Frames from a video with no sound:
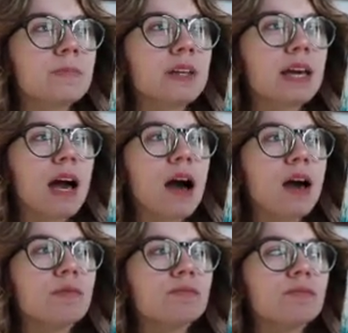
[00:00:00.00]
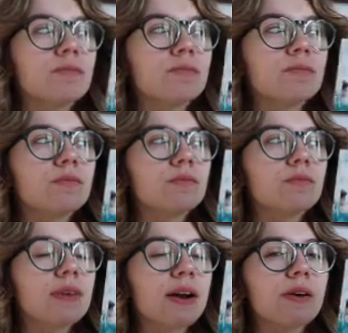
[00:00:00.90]
yeah,
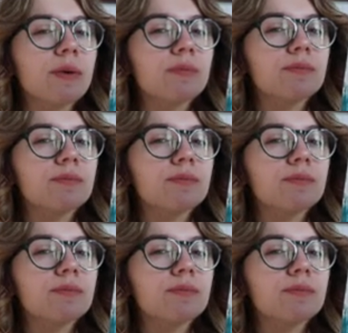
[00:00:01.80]
I don't know.